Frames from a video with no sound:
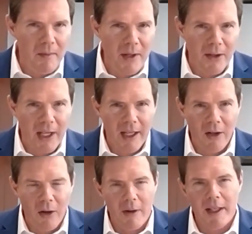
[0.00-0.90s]

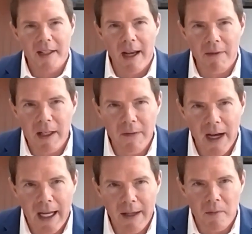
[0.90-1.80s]
million or the
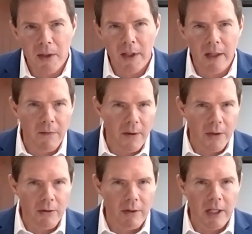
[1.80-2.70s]
75 million for a
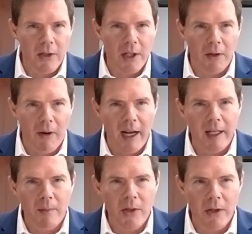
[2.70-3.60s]
strategic
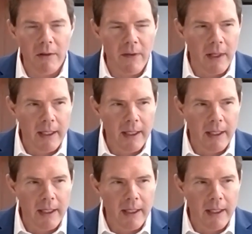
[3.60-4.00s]
uranium reserve